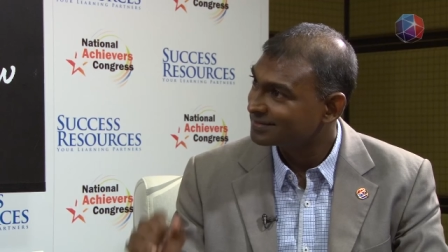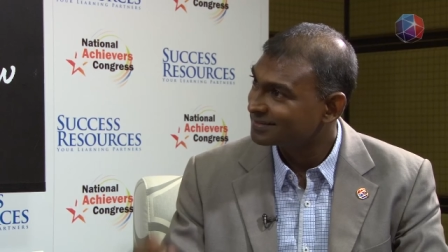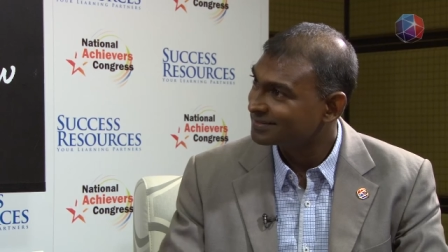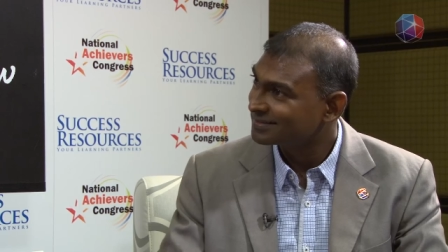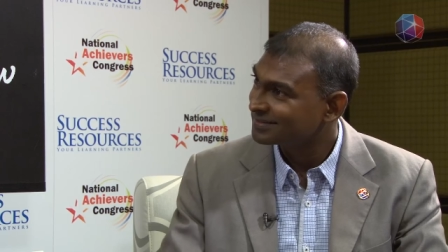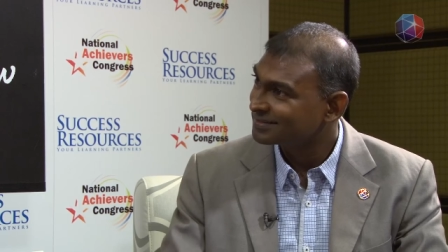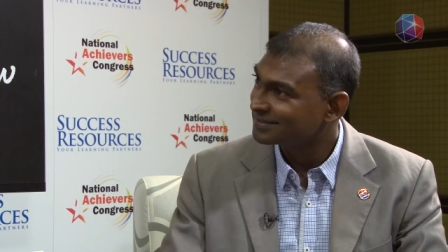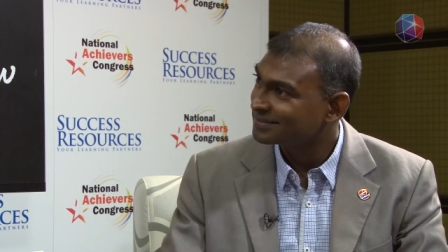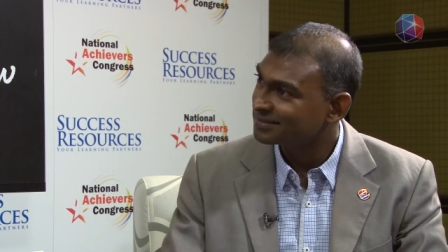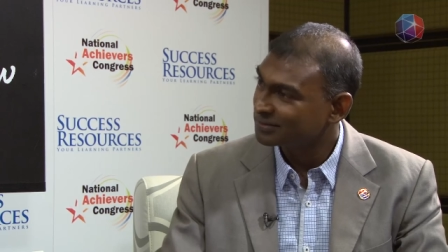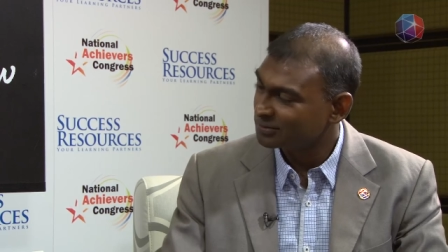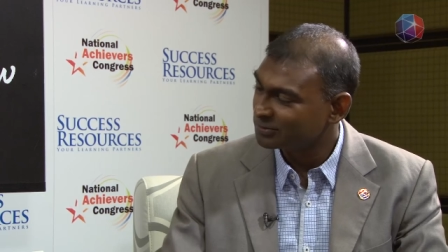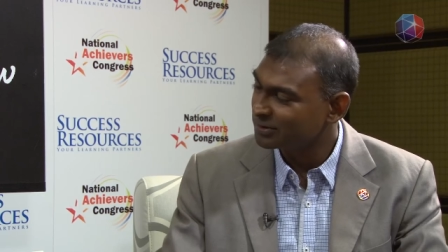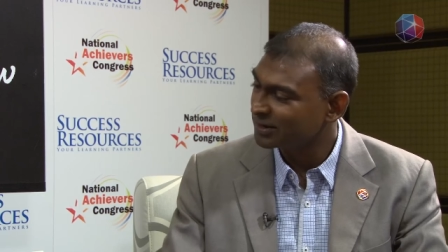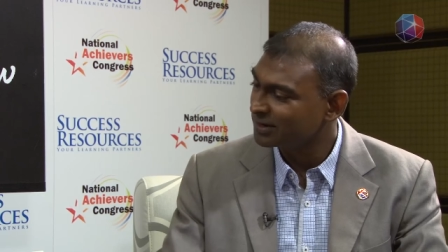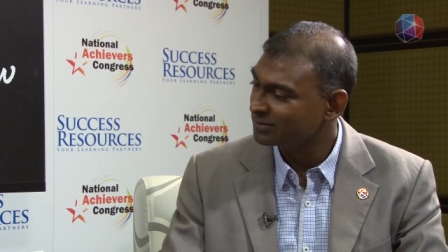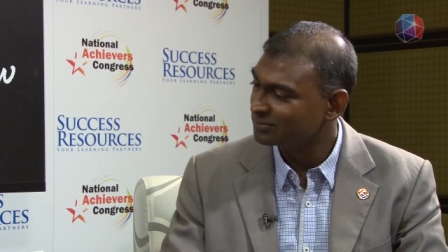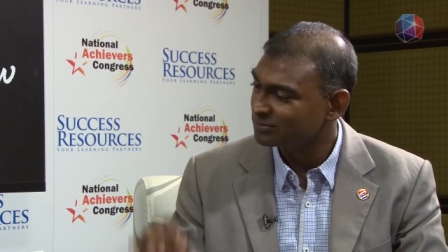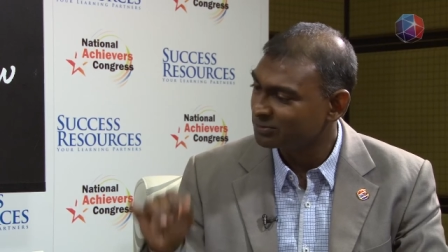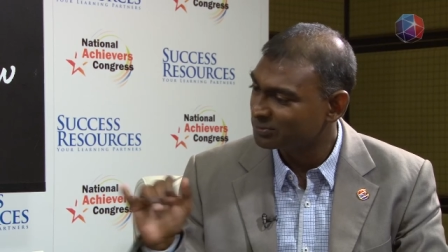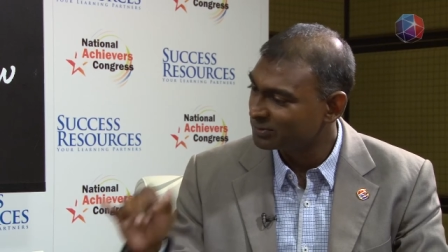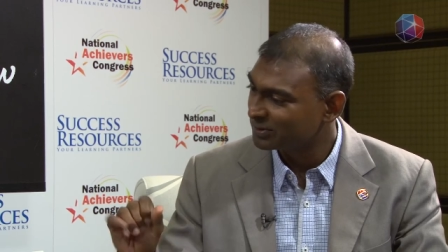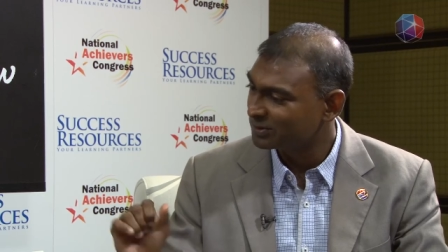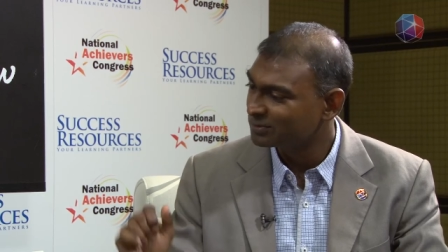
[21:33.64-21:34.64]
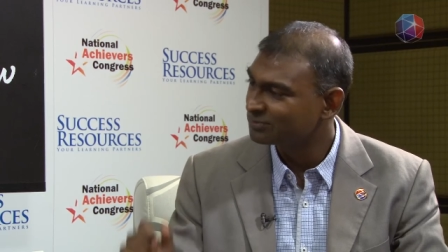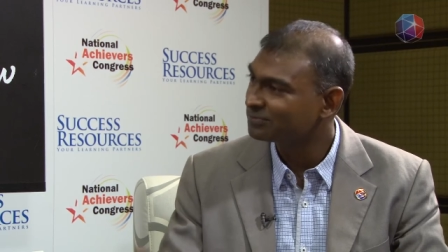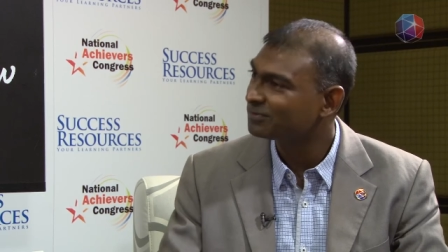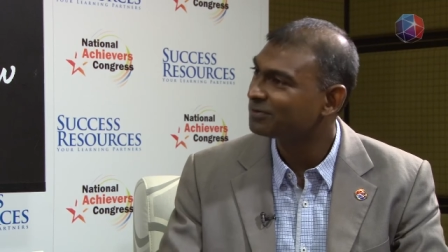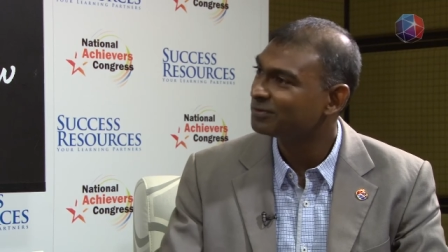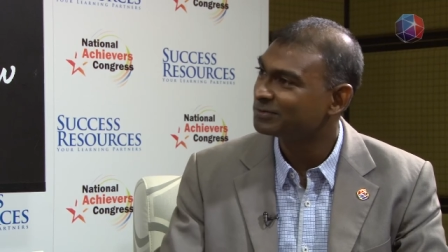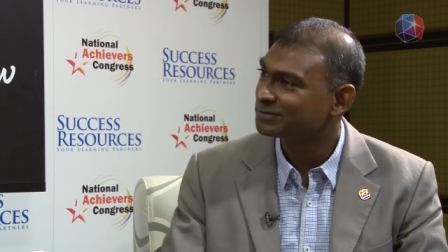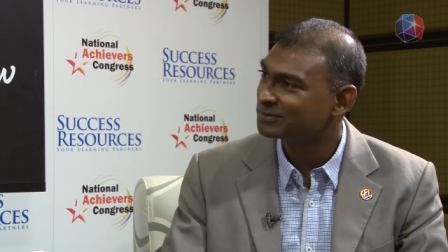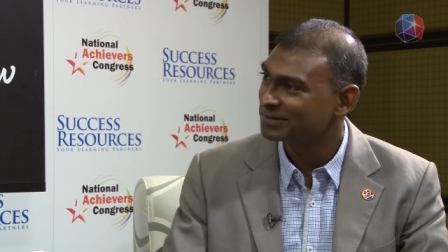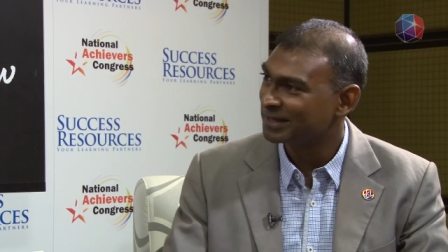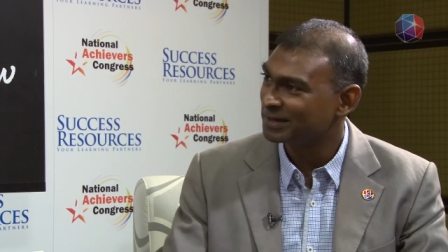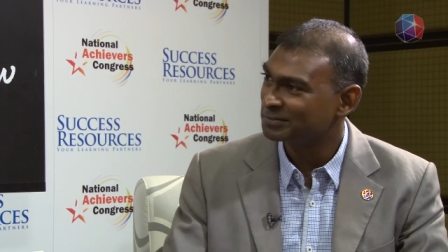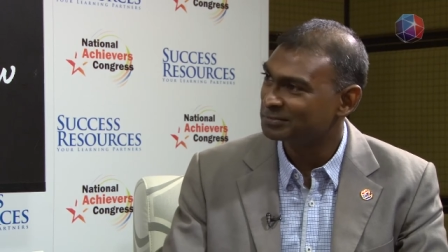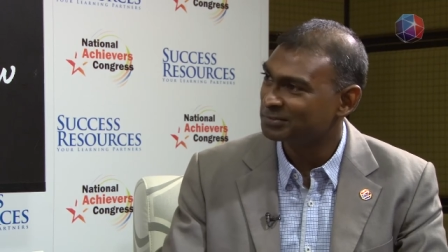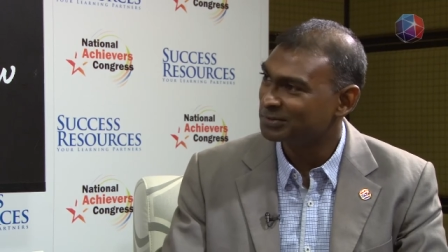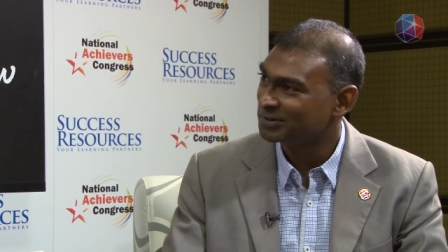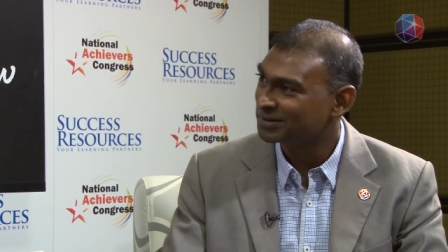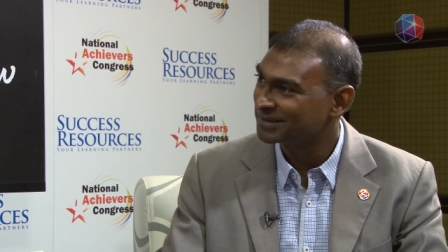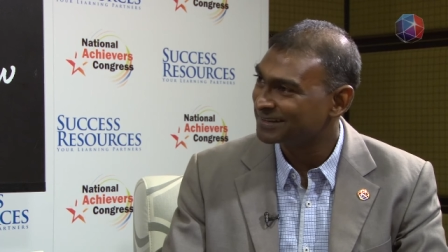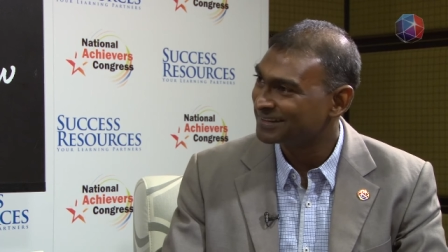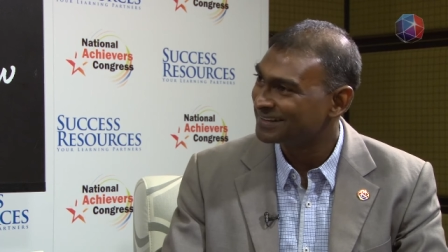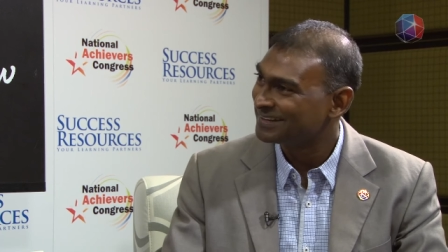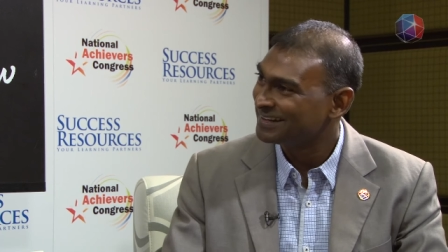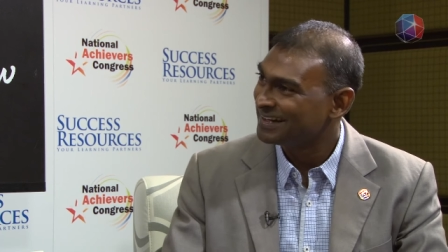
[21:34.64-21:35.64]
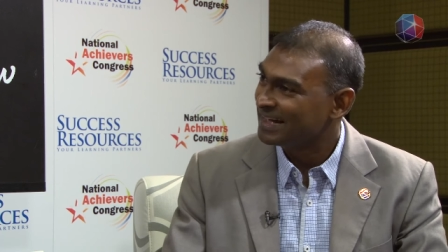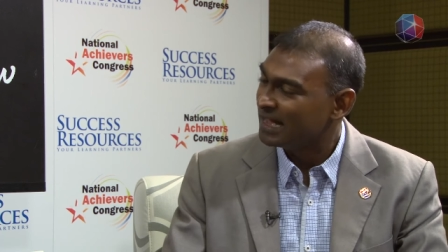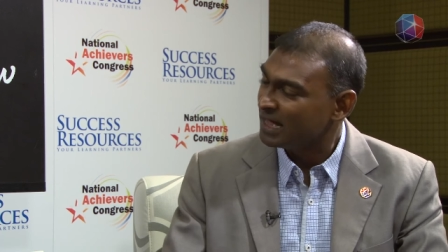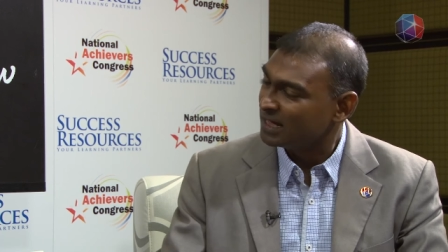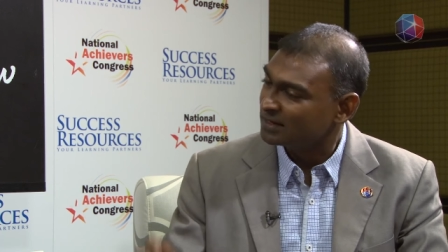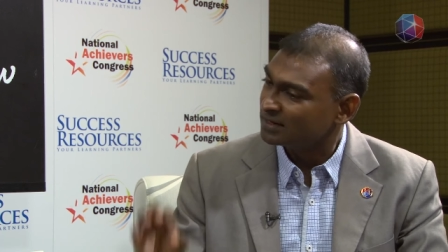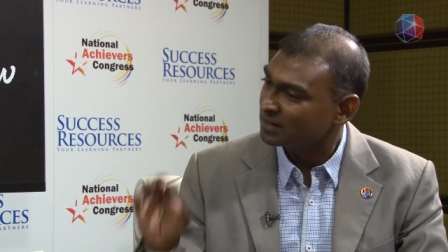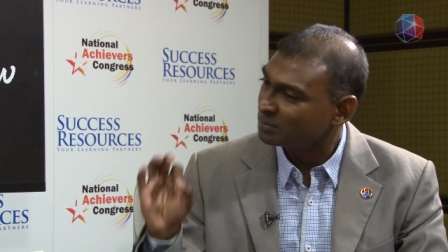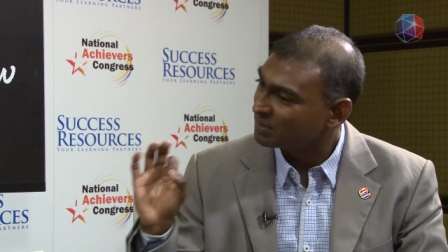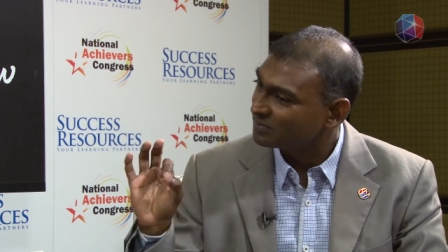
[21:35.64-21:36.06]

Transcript: Yes. Okay, so we look forward to that book. Thank you very now, much.